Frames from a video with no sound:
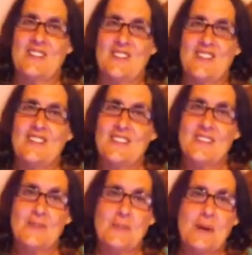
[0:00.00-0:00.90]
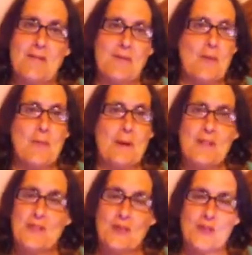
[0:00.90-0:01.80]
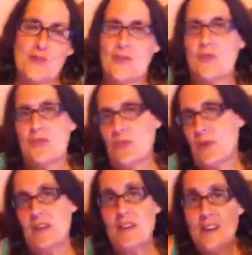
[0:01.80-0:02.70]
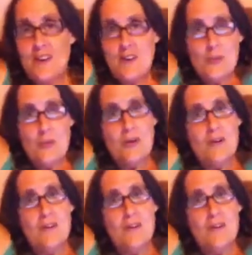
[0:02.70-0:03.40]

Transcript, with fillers: so this is my four month surgery anniversary. Woo!